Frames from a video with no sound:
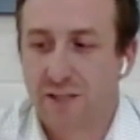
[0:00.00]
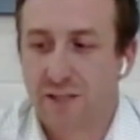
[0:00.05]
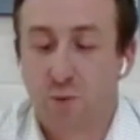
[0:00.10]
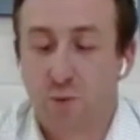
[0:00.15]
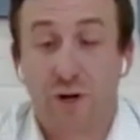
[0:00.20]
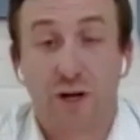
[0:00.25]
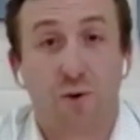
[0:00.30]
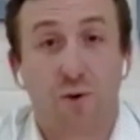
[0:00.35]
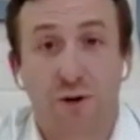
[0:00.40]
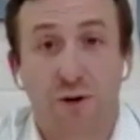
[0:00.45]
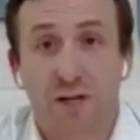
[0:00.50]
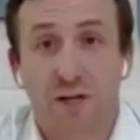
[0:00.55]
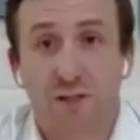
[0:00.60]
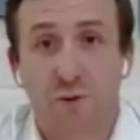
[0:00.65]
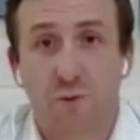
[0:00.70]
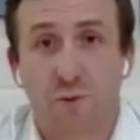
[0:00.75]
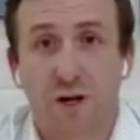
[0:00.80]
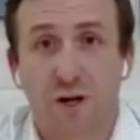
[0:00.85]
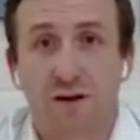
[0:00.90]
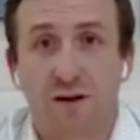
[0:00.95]
So we don't need
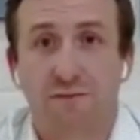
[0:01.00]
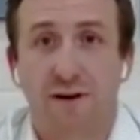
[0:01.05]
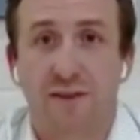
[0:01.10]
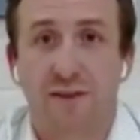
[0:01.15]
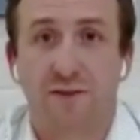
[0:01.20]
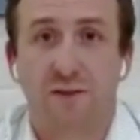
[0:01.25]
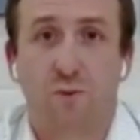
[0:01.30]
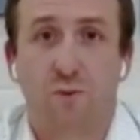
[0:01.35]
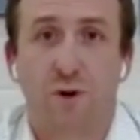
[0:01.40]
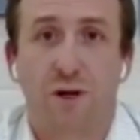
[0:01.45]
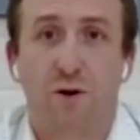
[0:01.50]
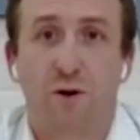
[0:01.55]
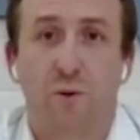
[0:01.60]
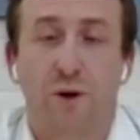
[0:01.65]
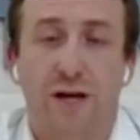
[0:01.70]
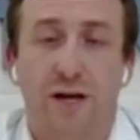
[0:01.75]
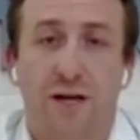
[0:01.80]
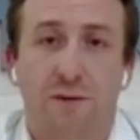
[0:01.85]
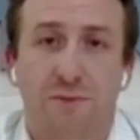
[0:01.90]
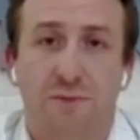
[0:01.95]
to reinvent the wheel
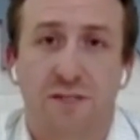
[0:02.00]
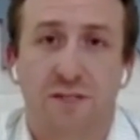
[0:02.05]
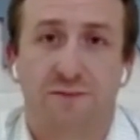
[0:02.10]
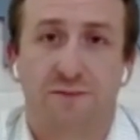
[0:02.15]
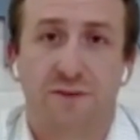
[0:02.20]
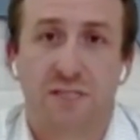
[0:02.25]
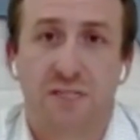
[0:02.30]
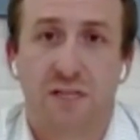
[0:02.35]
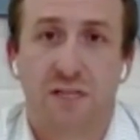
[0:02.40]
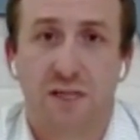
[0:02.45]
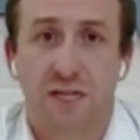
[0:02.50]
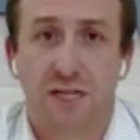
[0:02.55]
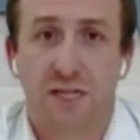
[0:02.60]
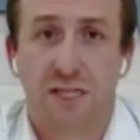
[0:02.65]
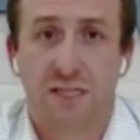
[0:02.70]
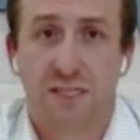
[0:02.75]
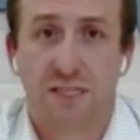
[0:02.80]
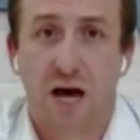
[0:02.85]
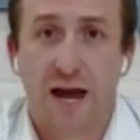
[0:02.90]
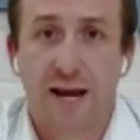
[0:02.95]
when it comes to facility
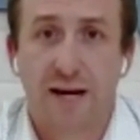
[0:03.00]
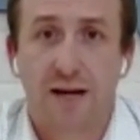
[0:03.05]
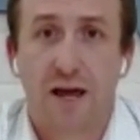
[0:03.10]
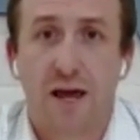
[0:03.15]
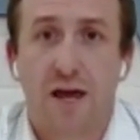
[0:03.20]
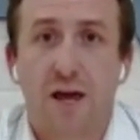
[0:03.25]
design.